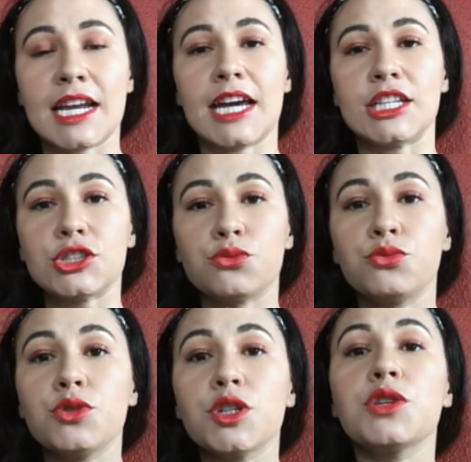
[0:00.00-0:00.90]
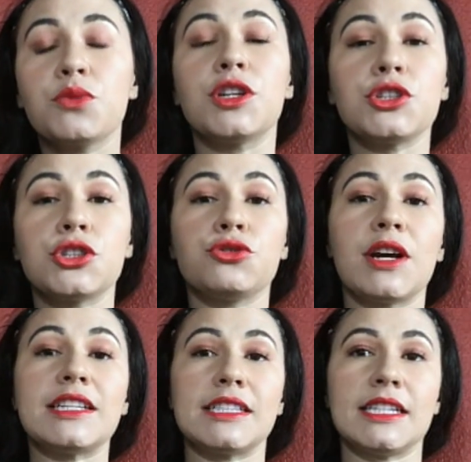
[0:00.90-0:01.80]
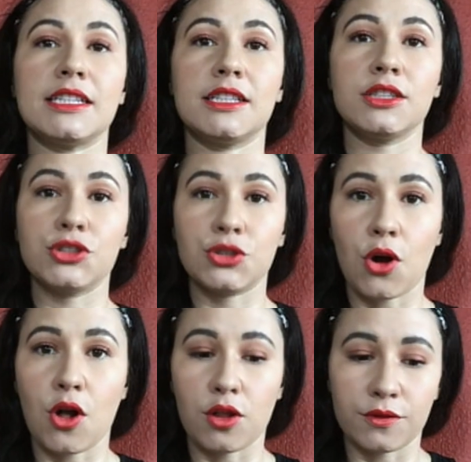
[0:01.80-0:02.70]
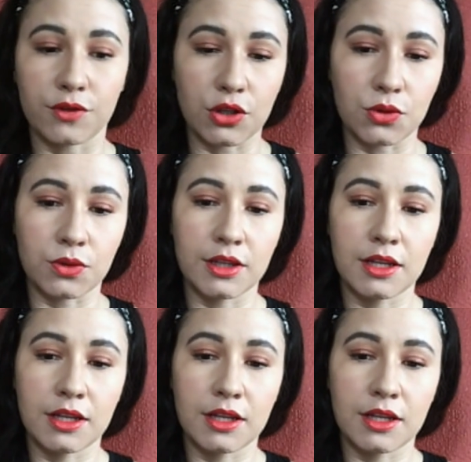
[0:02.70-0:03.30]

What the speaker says: I just really want to stress it to all of you.